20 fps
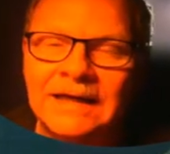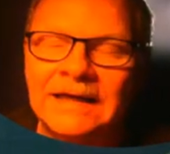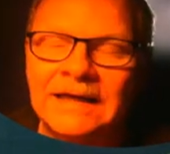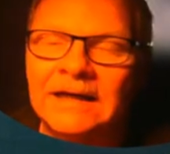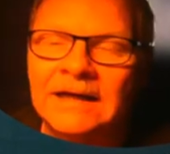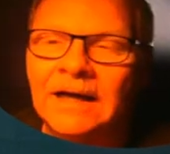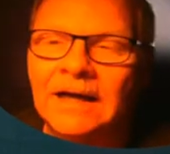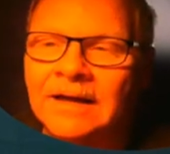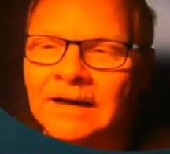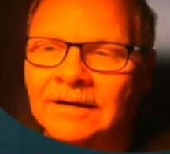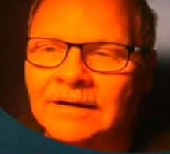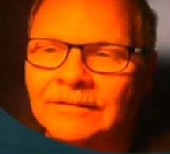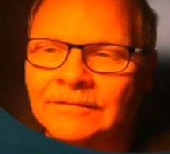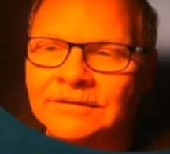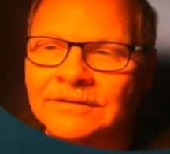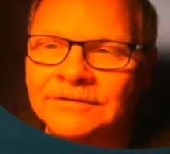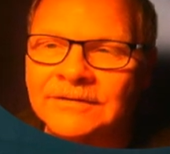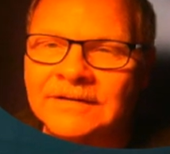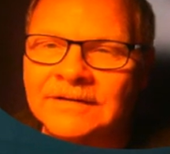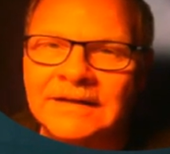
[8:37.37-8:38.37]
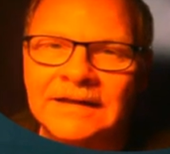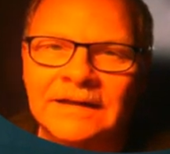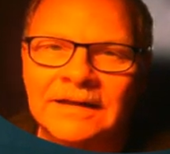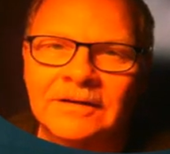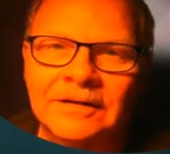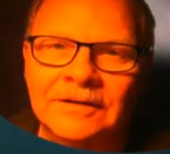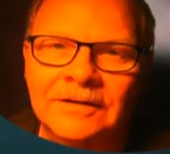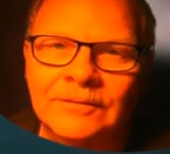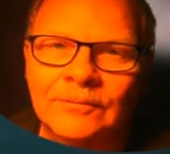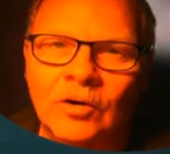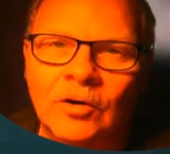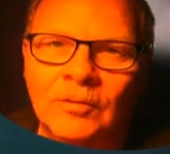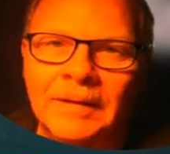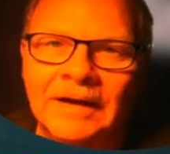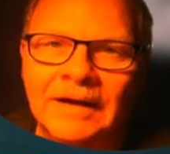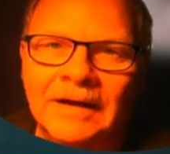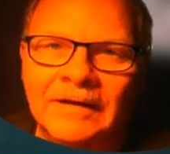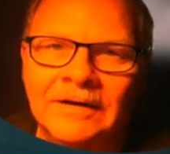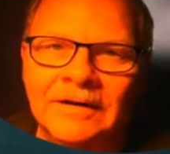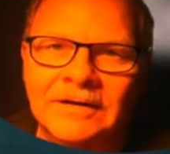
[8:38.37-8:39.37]
He got out of his vehicle and walked
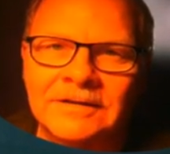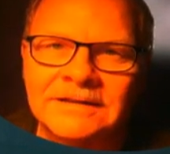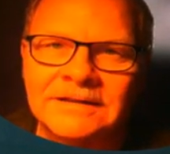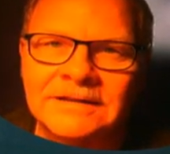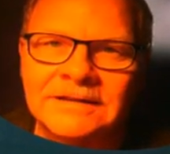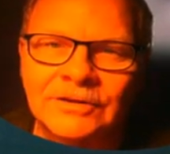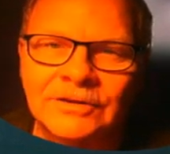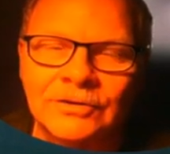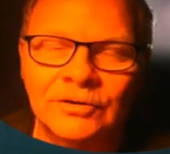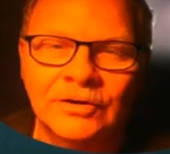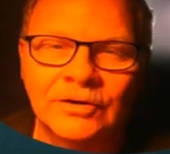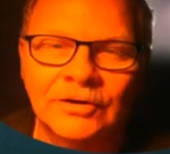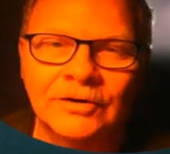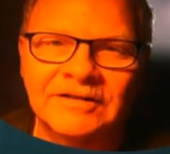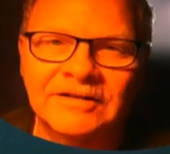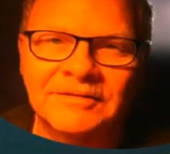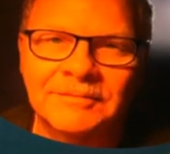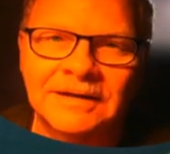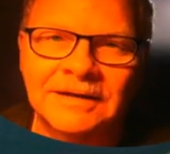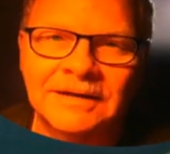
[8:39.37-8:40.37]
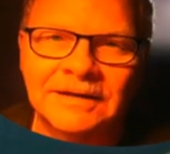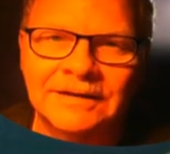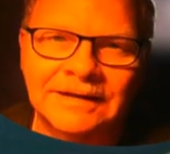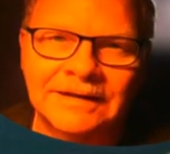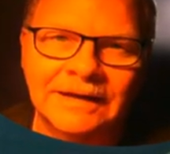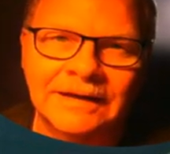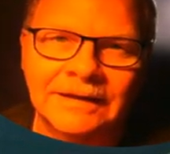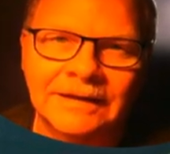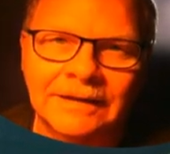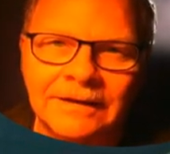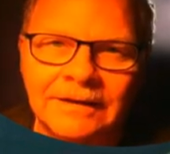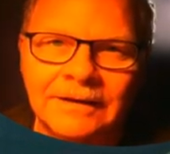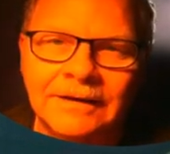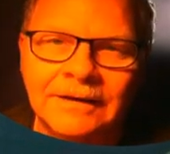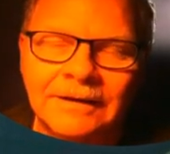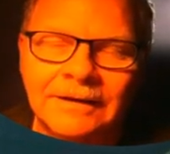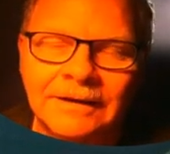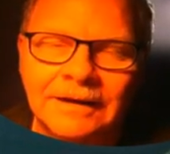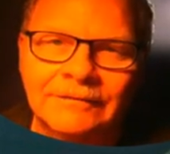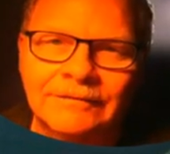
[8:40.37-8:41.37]
back there and says, are you going to give me a ticket
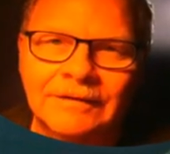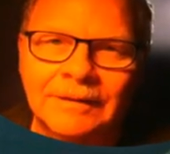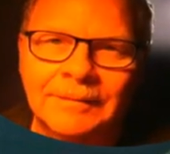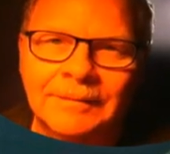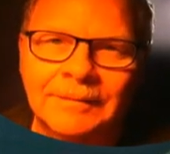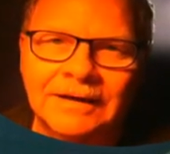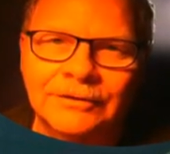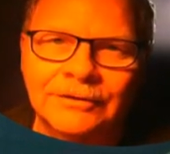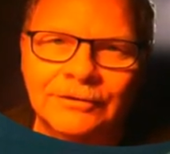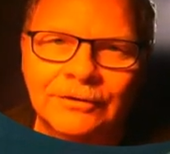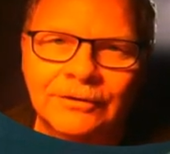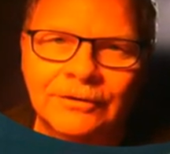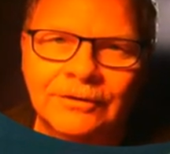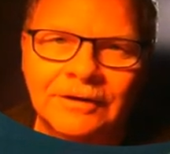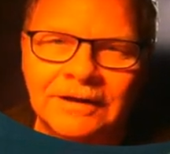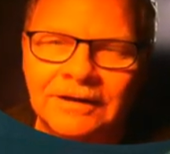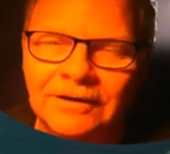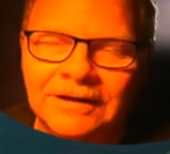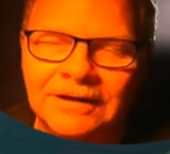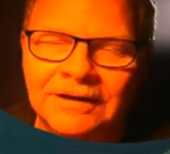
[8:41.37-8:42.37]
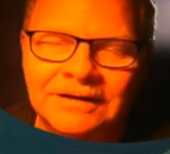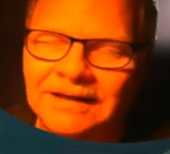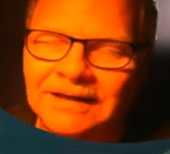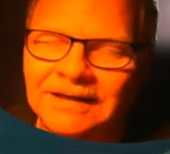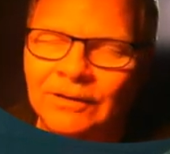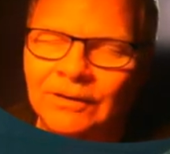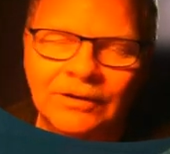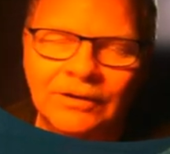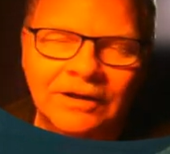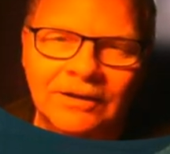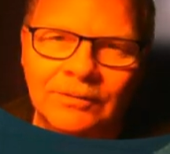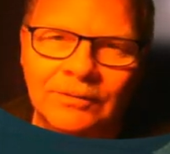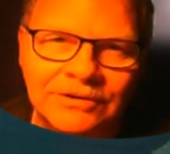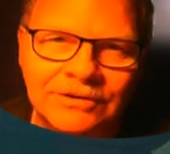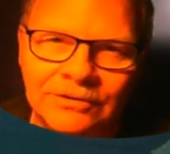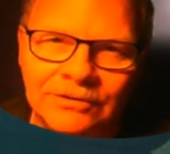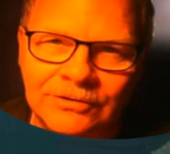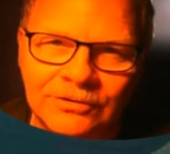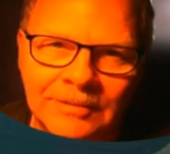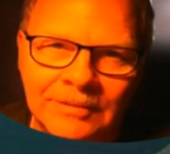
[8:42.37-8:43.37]
if I make a turn here? And I said, I don't care
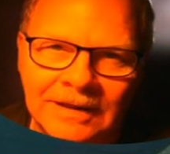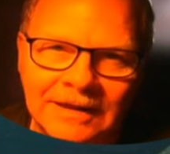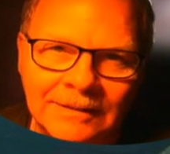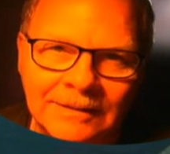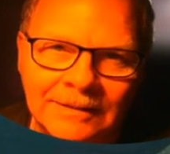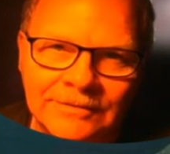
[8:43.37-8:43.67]
what you do, man.